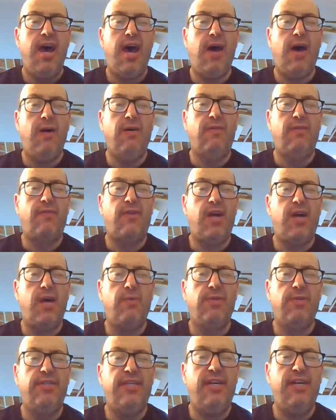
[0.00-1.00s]
However, I
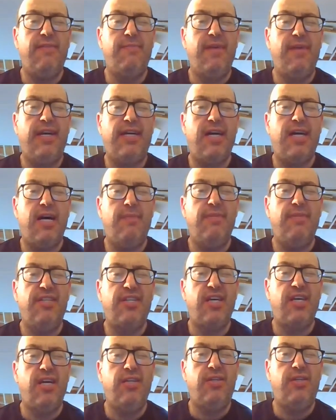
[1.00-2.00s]
will save my
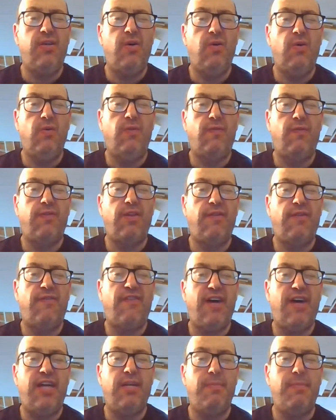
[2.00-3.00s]
comments on tone for the
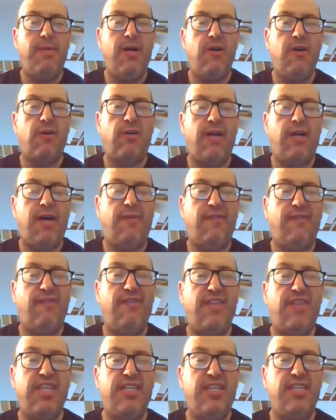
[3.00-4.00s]
final paragraph
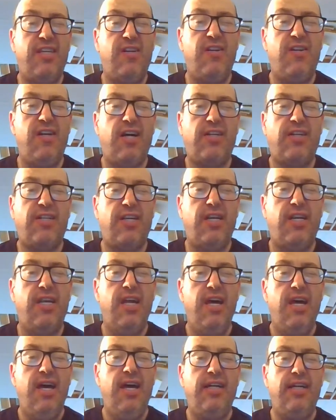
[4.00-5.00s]
of this introduction
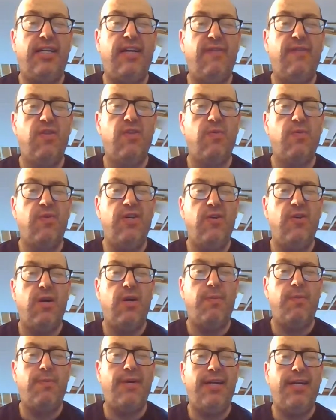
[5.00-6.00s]
and give the
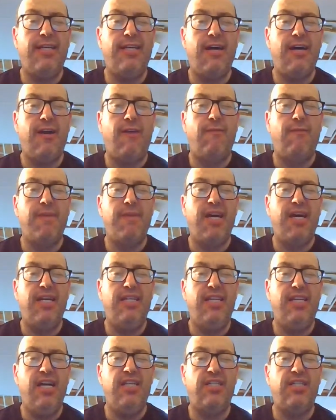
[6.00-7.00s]
reader a breakdown of my
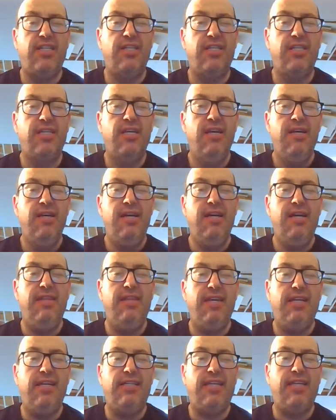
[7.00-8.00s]
intentions in
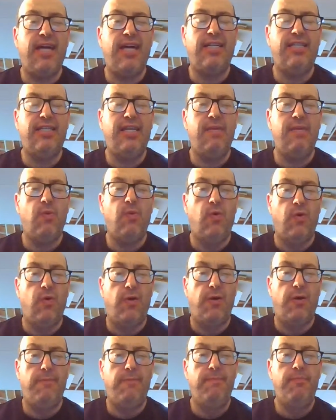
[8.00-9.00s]
the exact same
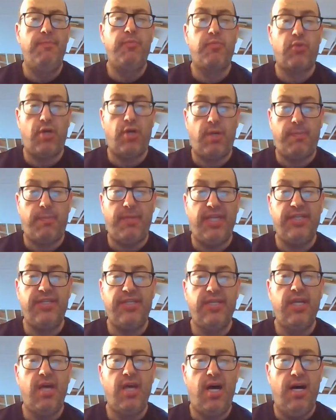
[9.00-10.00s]
order:
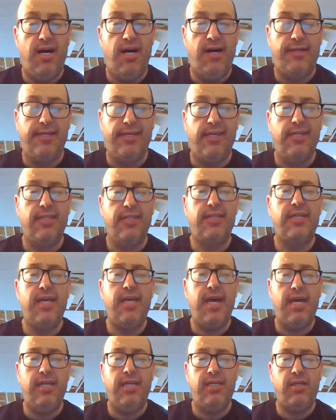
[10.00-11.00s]
purpose, audience,
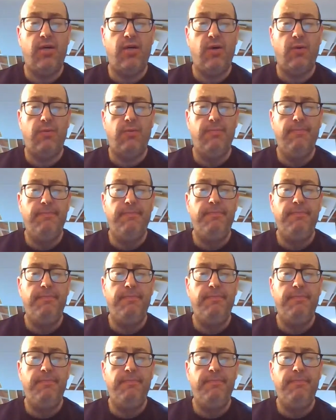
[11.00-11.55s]
and tone.